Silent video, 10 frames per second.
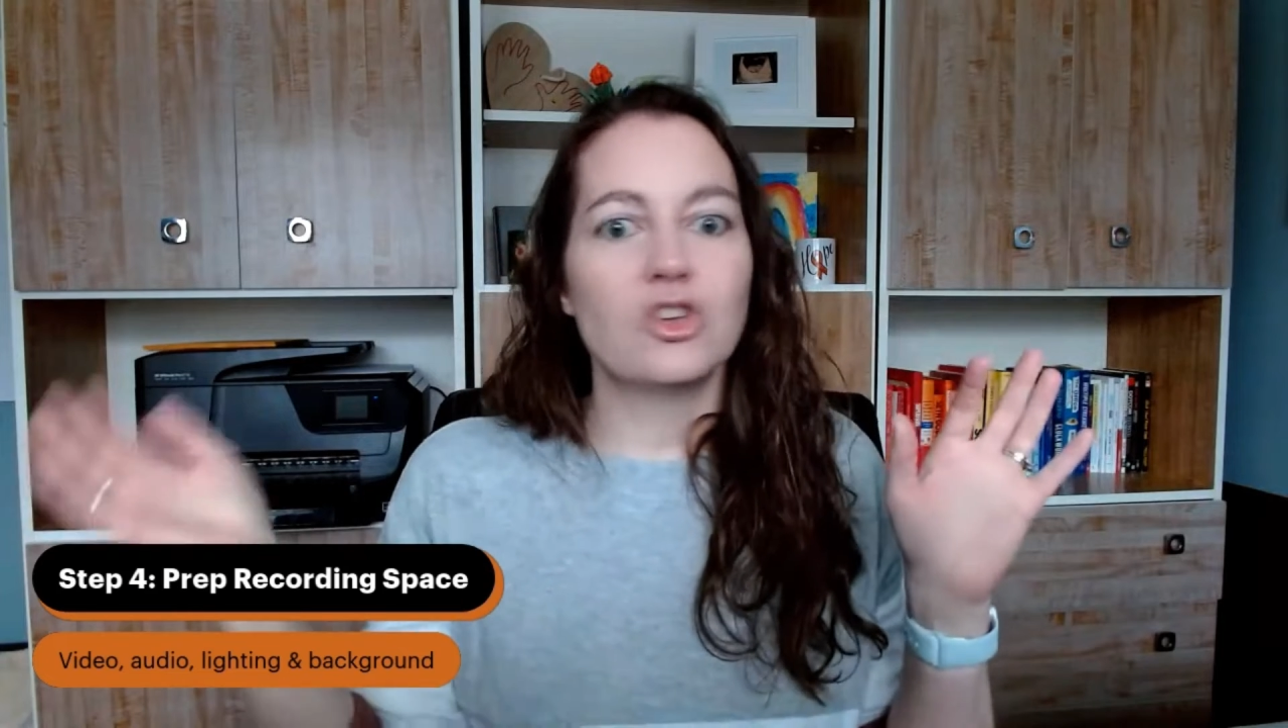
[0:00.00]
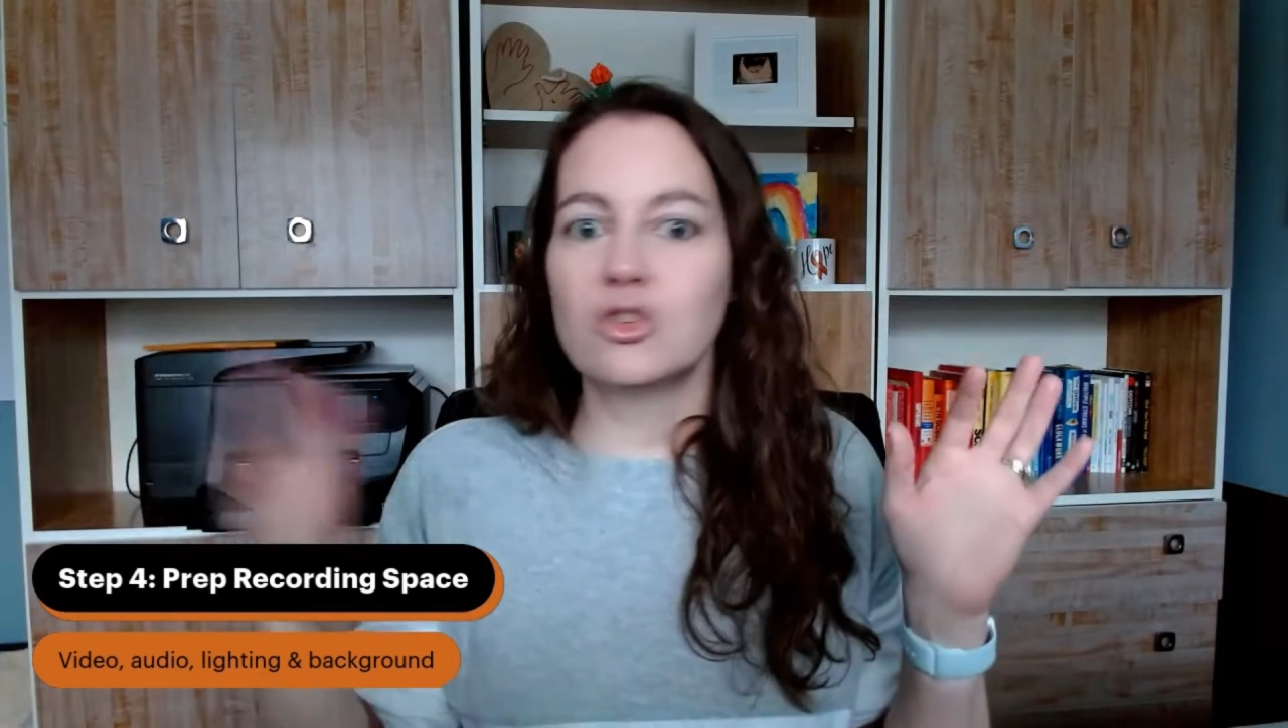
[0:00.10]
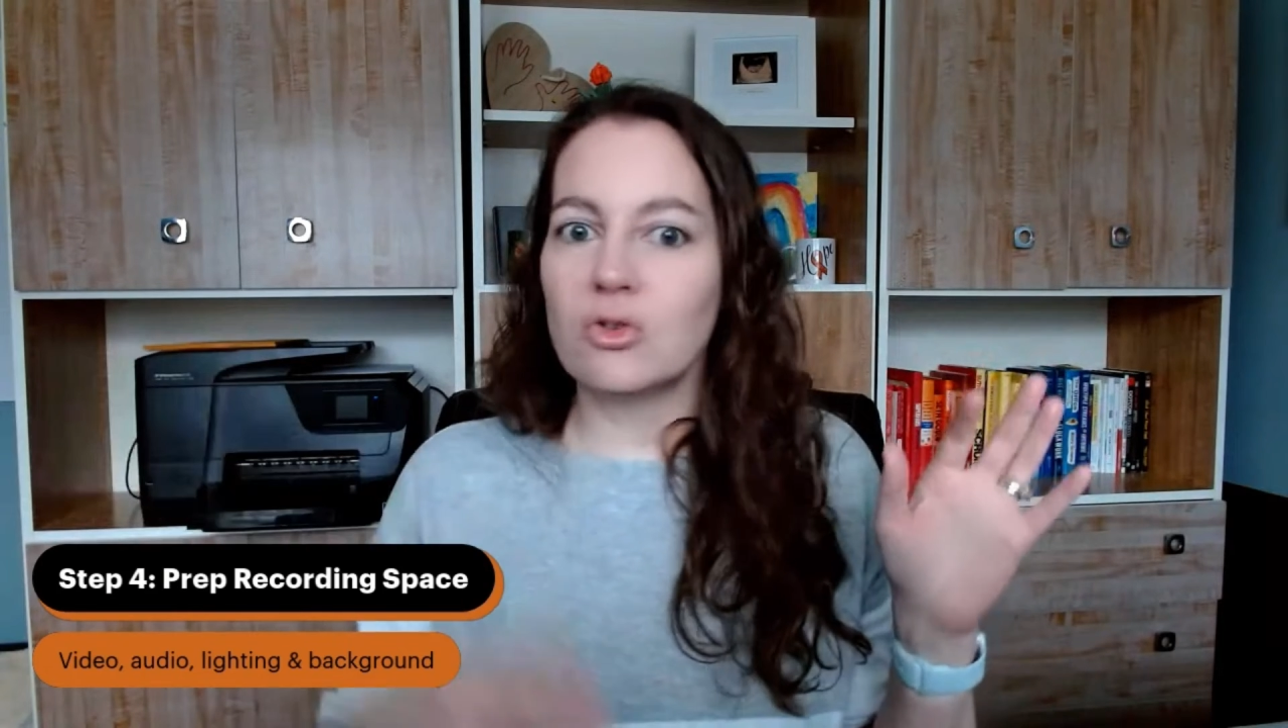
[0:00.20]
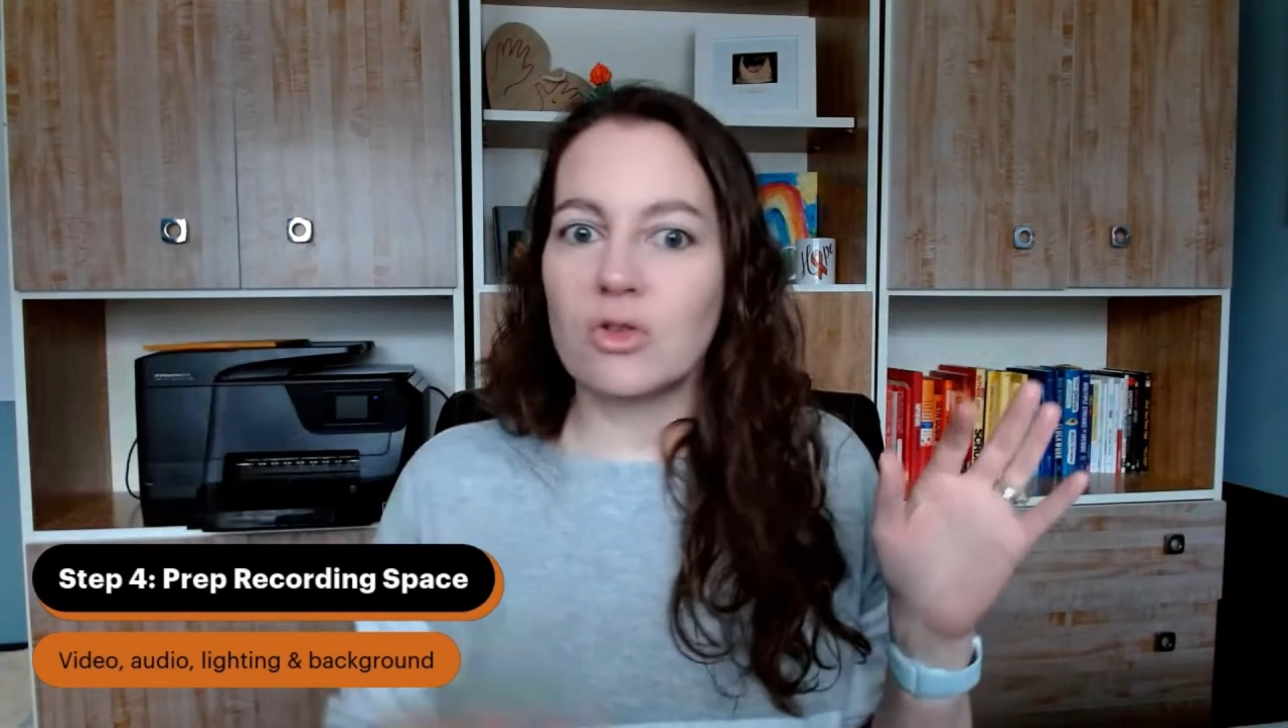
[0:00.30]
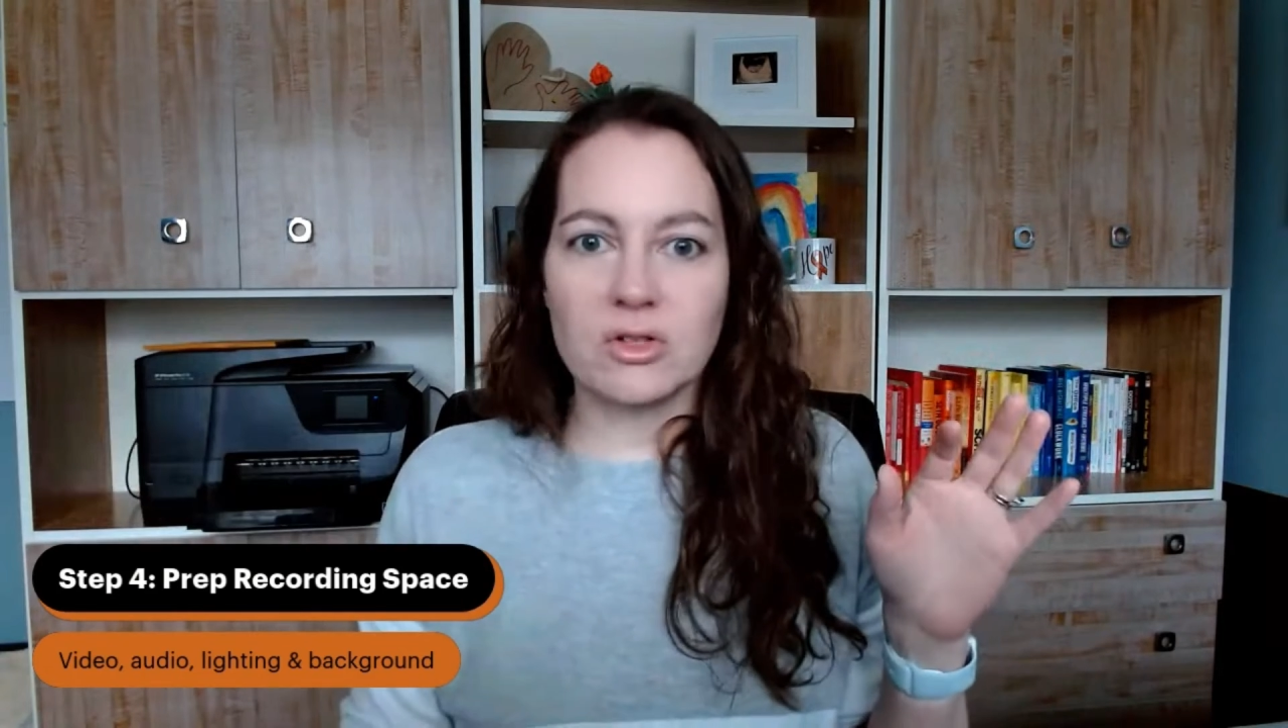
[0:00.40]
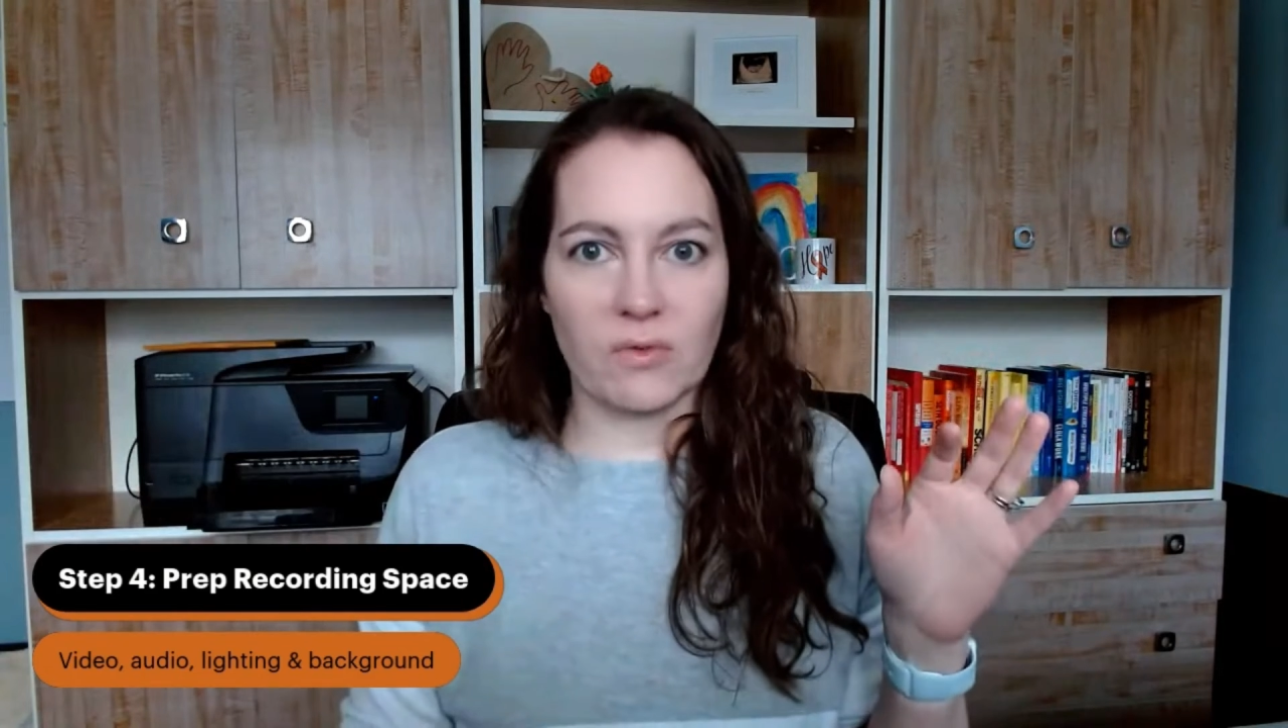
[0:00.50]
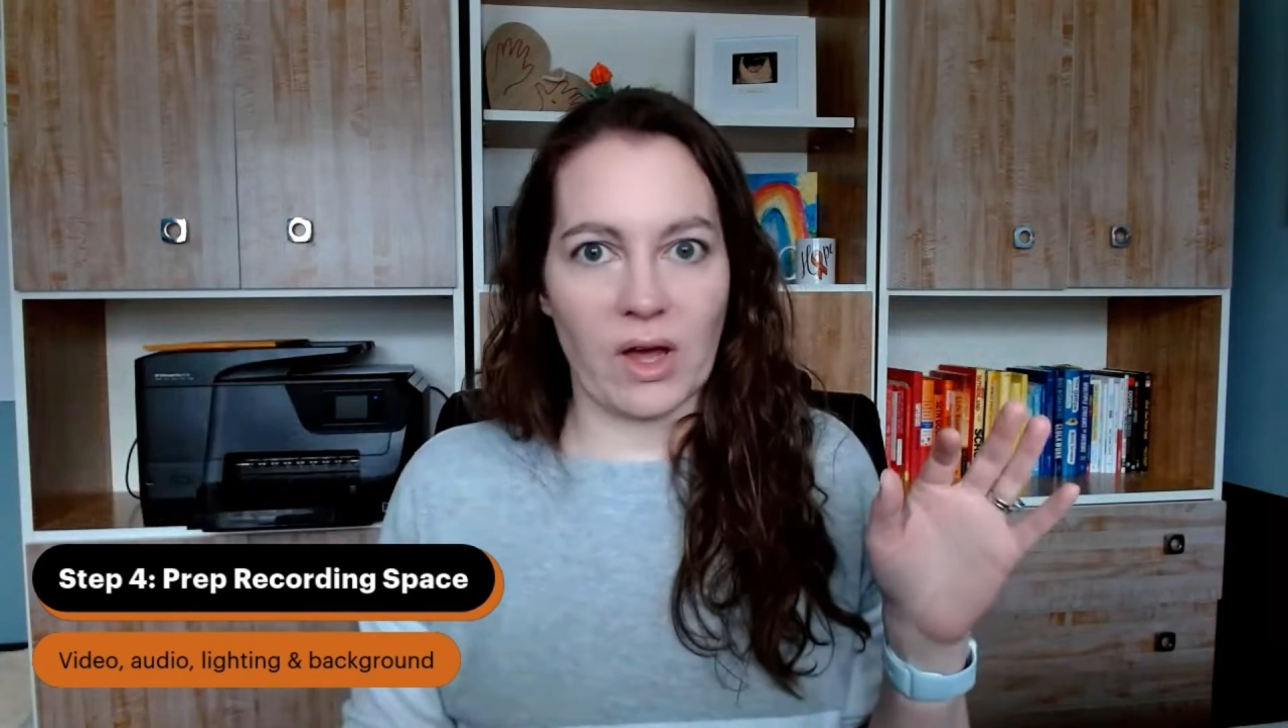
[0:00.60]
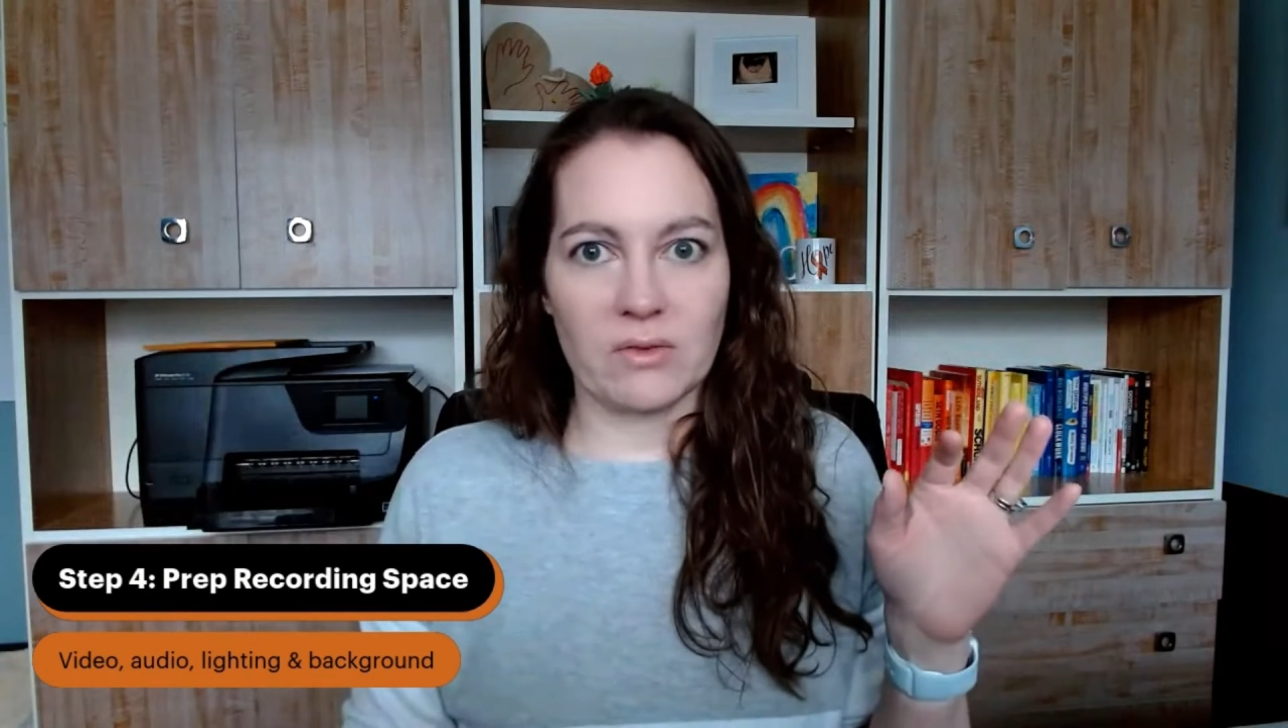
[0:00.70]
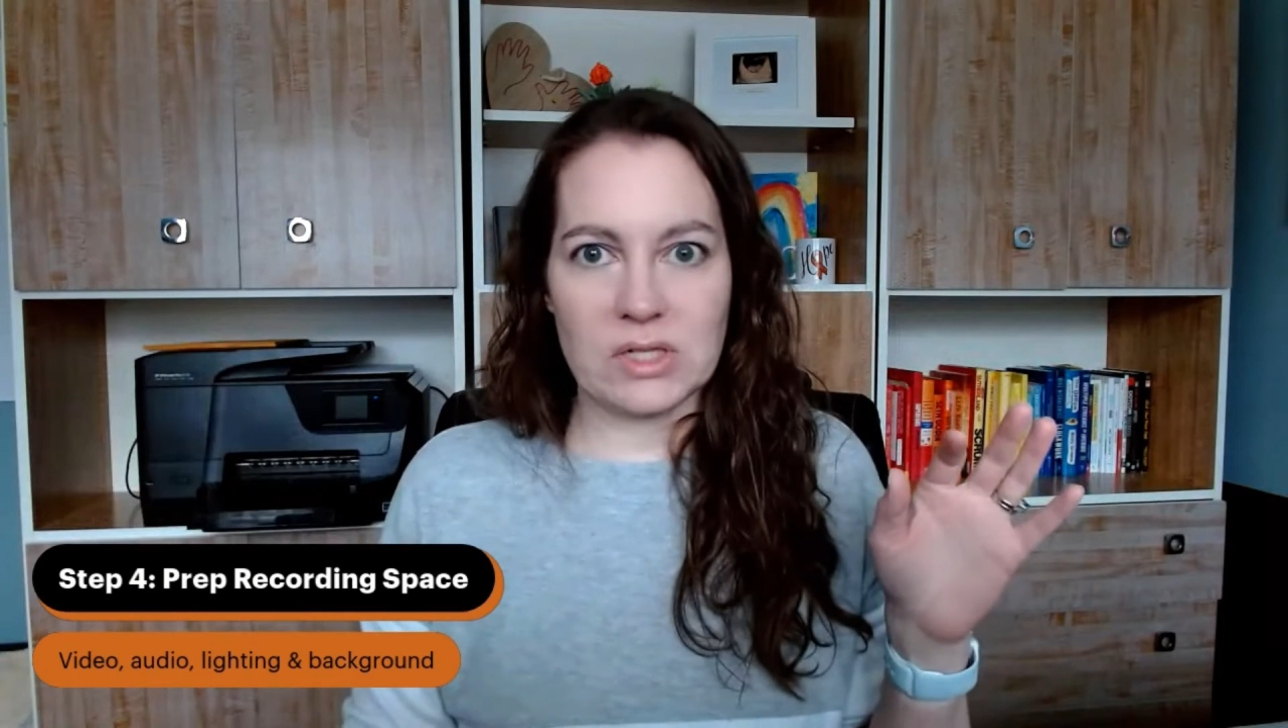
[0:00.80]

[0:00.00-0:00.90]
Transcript: do those 5